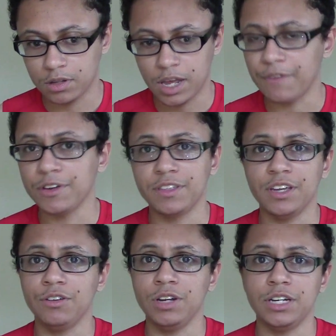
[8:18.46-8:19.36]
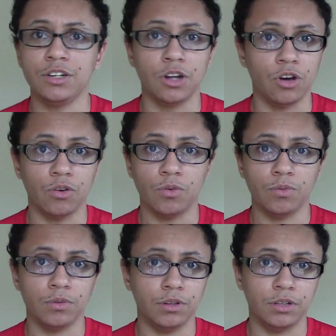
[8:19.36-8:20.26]
everything you need to know.
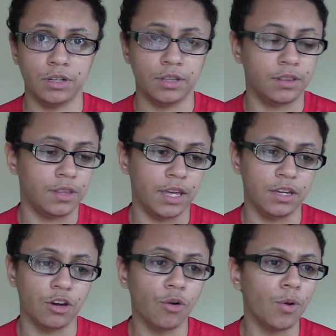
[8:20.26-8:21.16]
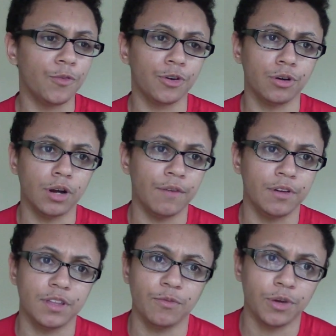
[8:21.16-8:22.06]
They go over
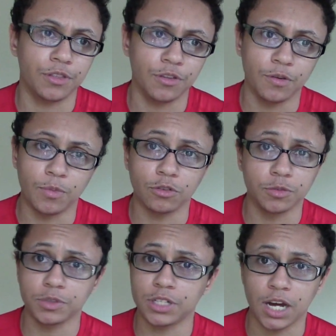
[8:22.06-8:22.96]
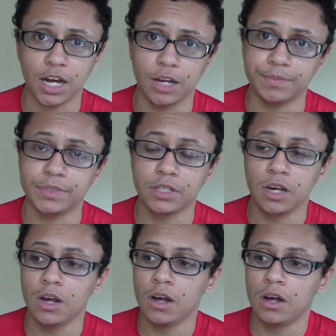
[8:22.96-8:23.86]
everything with you multiple times.
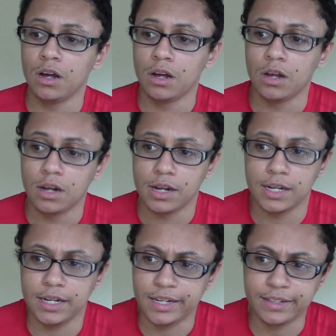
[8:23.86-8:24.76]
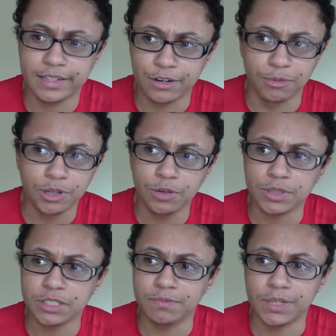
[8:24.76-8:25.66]
There really
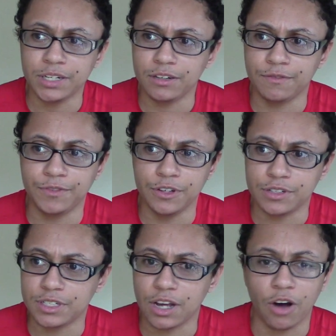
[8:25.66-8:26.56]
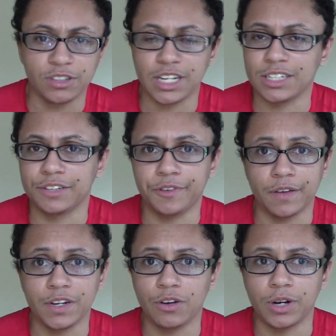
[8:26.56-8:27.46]
wasn't many confusions. They always ask if you
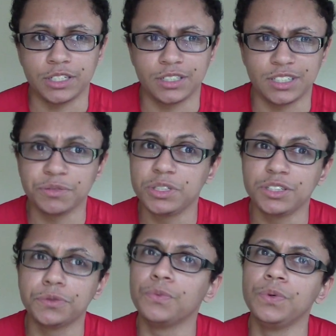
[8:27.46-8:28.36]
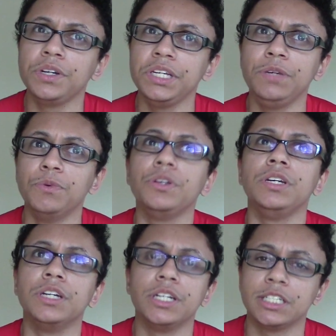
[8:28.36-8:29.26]
have any questions. It was just a really, really
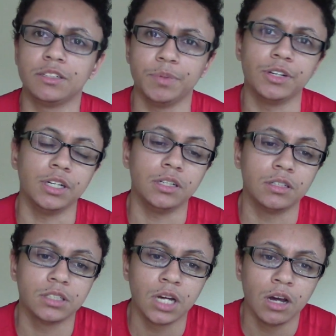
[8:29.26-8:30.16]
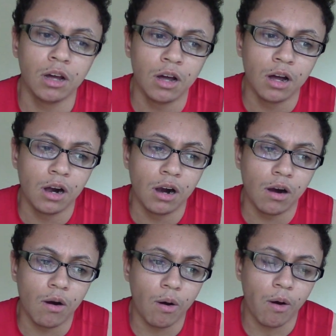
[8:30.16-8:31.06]
good experience.
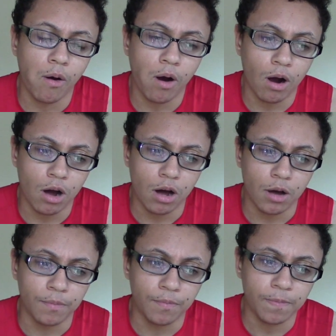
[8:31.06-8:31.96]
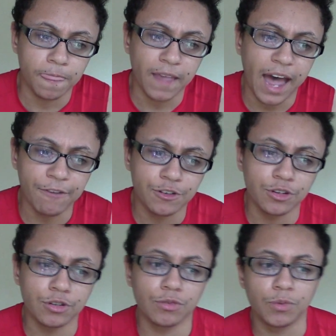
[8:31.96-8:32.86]
When
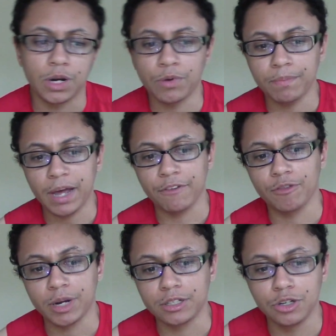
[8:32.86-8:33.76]
I went back for my